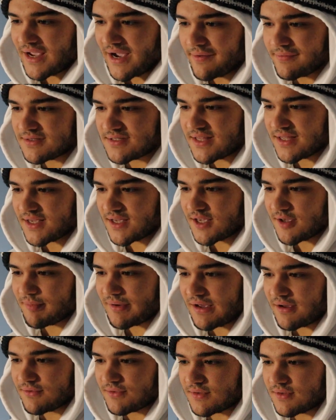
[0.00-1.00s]
I was thinking
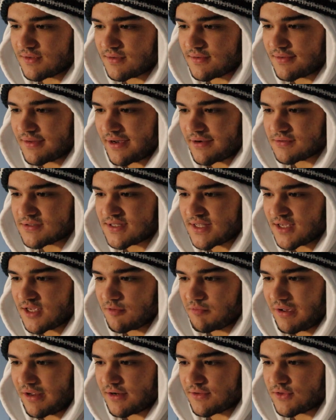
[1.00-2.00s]
about
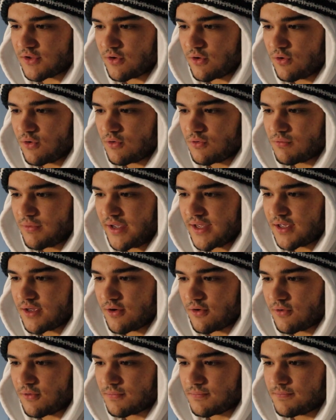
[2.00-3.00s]
it the whole way
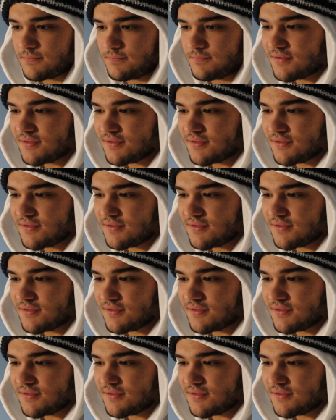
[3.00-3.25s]
home.